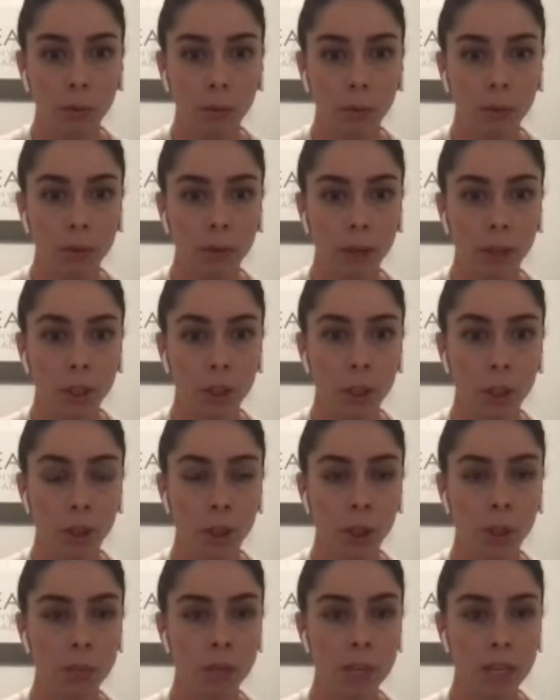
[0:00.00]
you guys
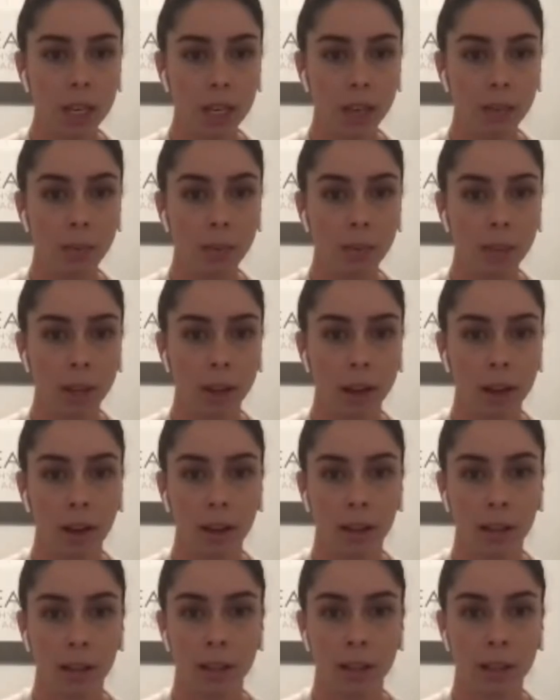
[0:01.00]
should be able to
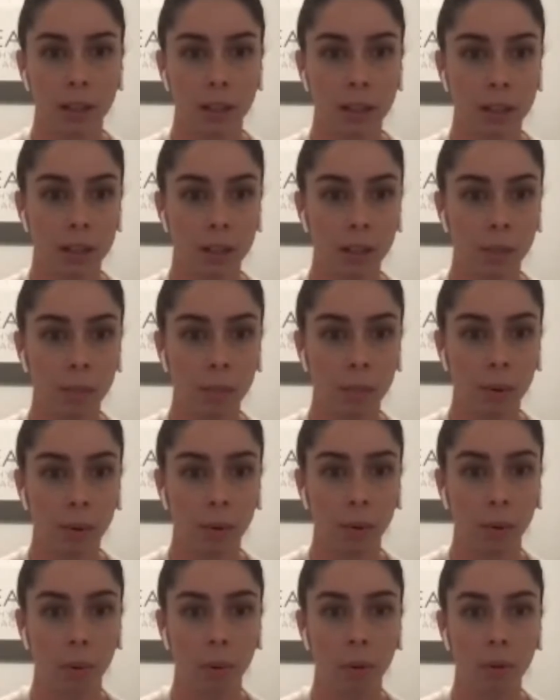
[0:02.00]
access the
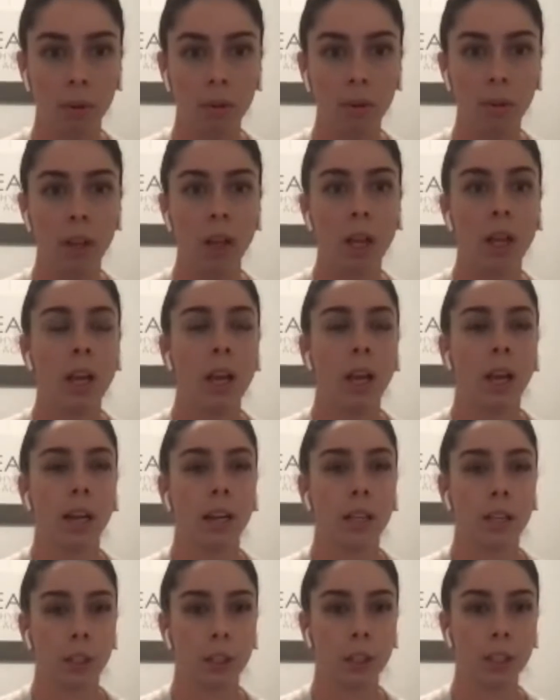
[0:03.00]
poll, and
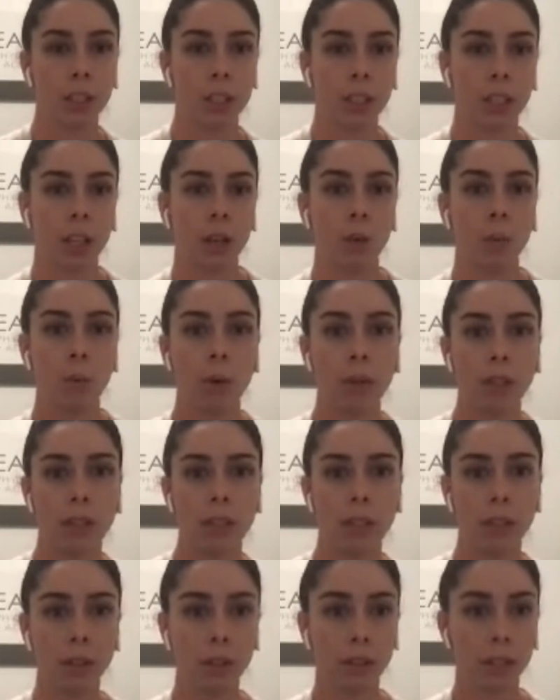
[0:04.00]
it should say, what
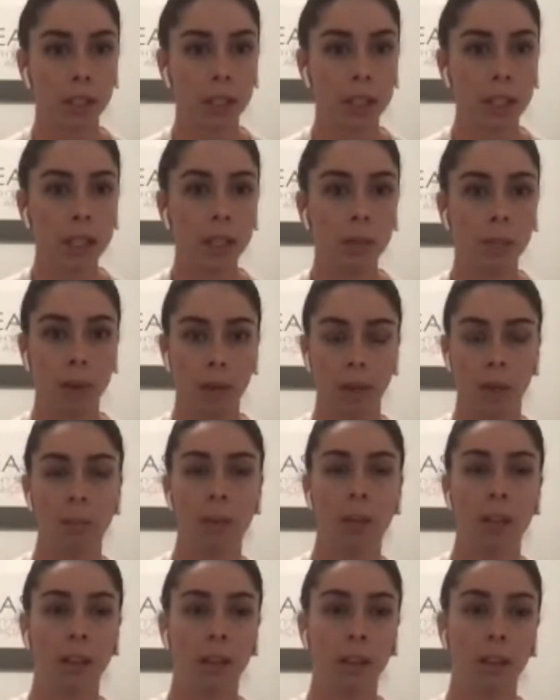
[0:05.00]
does your knee
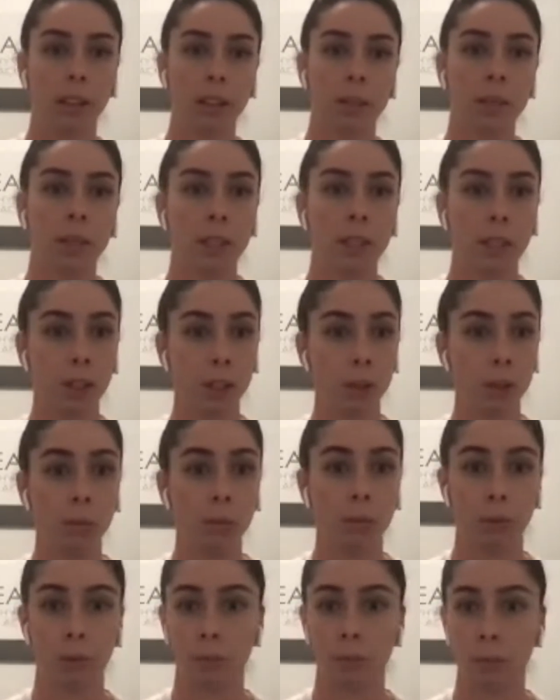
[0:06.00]
impairment limit you
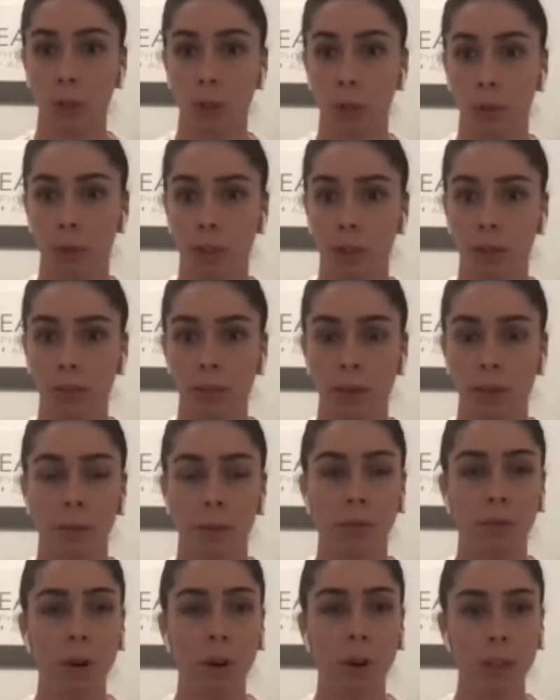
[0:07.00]
from doing? And
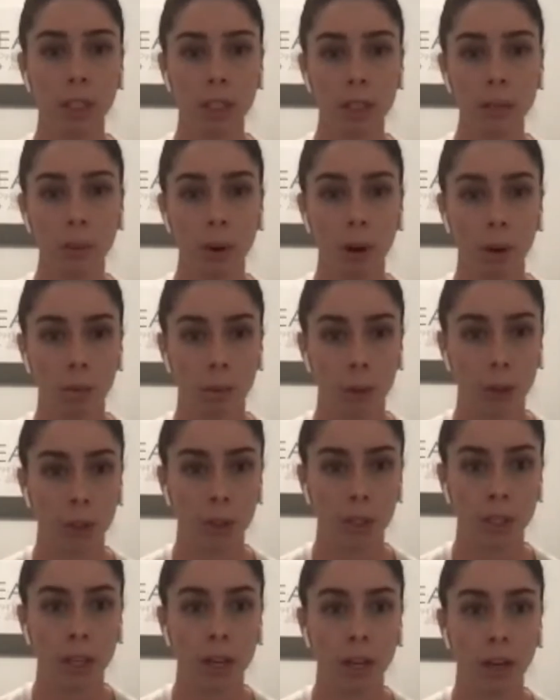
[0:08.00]
we've got some
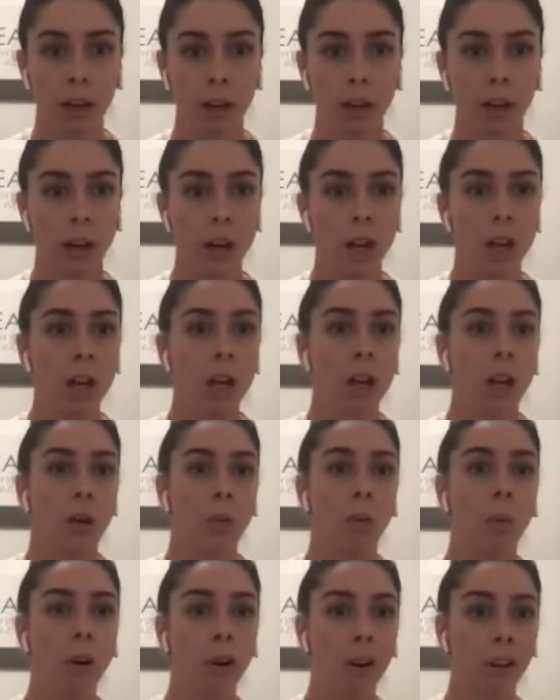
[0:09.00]
options there:
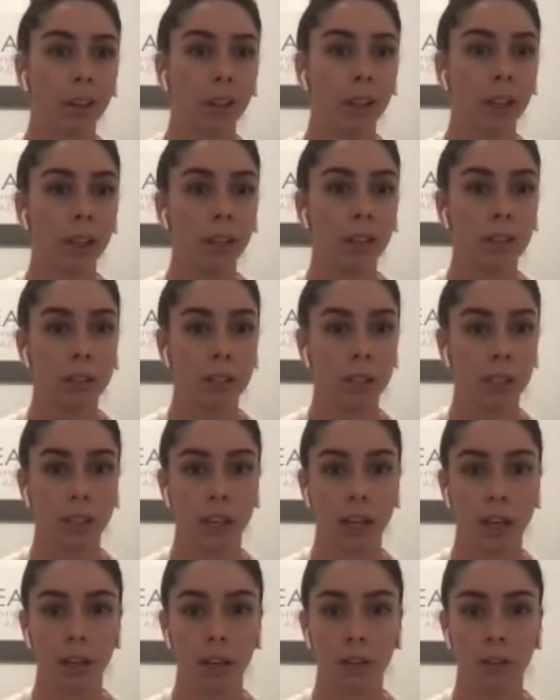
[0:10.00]
walking,
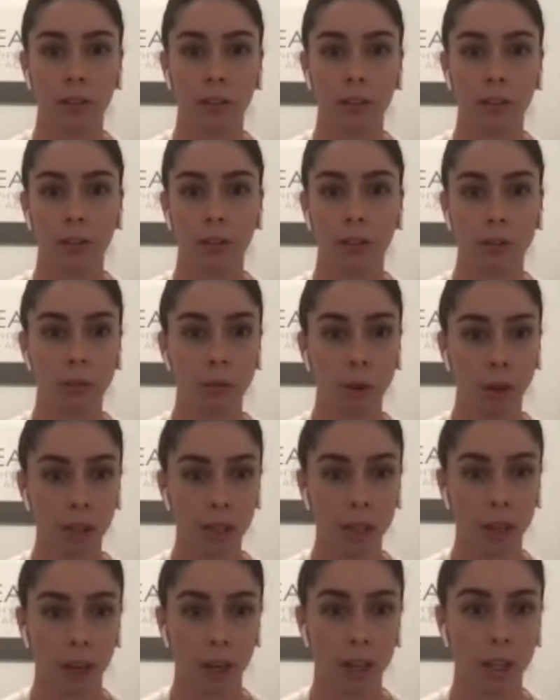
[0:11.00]
stairs,
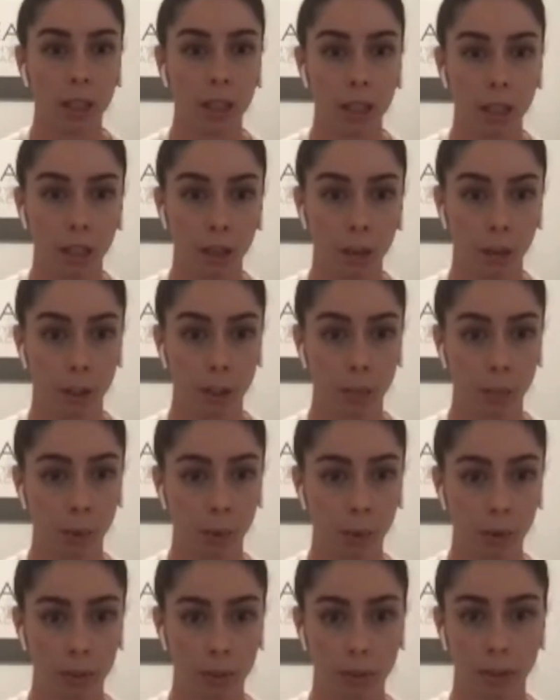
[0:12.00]
running, hiking, or
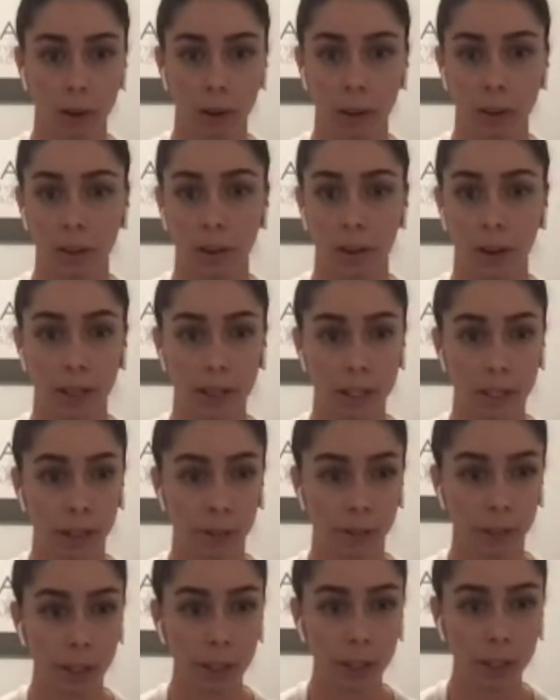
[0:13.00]
sports or other
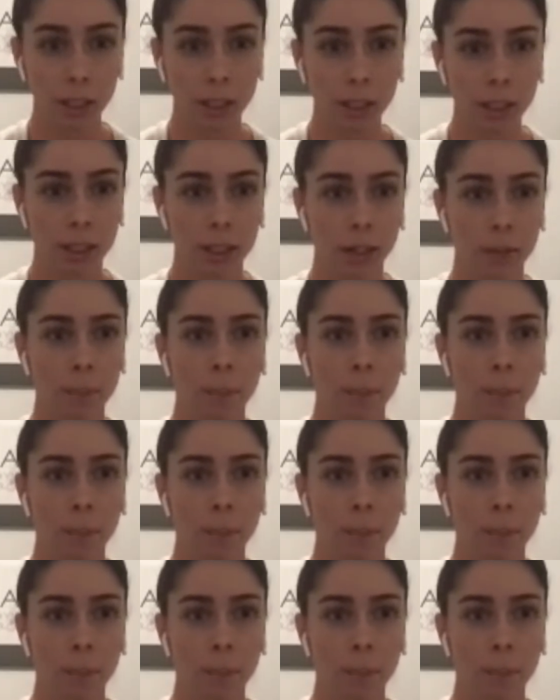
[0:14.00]
activities.